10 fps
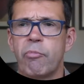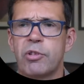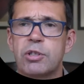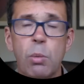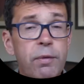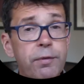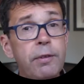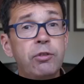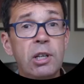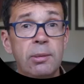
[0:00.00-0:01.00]
so with
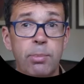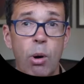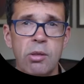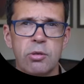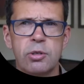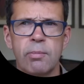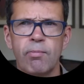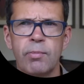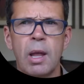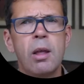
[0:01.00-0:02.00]
15 points,
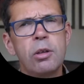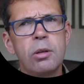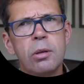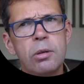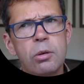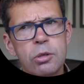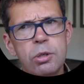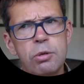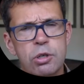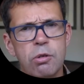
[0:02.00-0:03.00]
you're
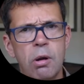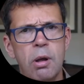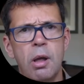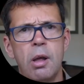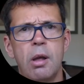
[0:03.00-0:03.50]
too strong